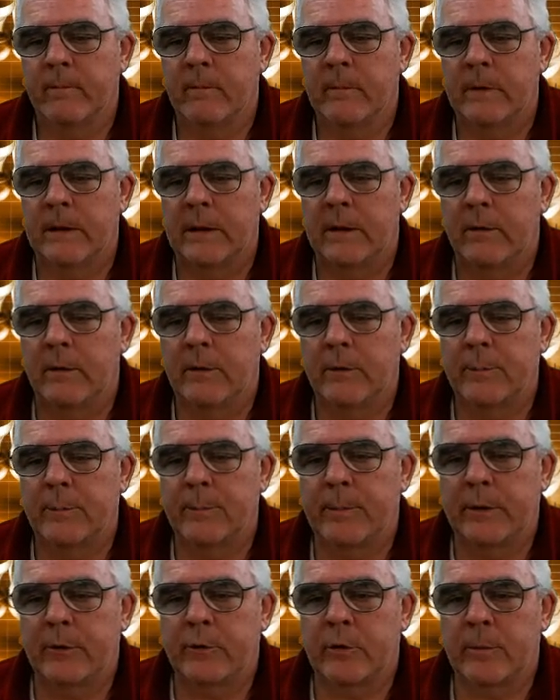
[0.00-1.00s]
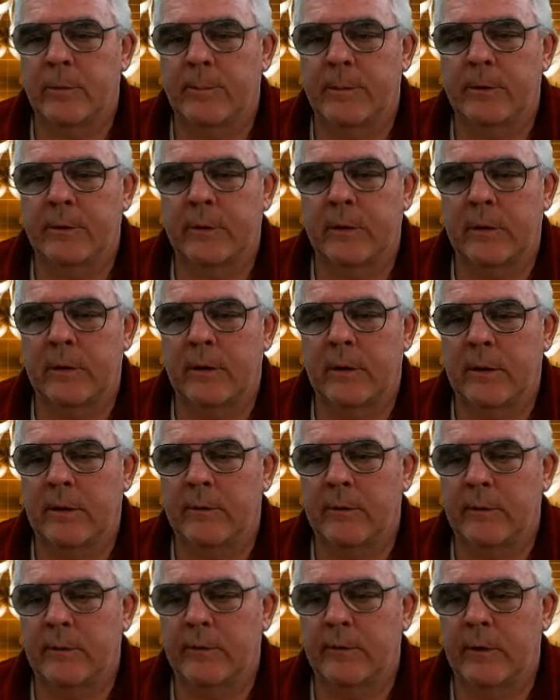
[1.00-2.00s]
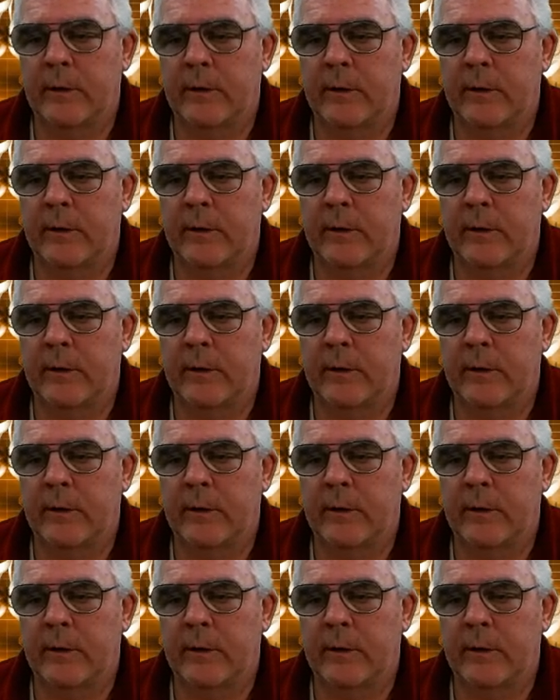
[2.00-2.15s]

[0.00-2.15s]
Now this bishop is going to have to find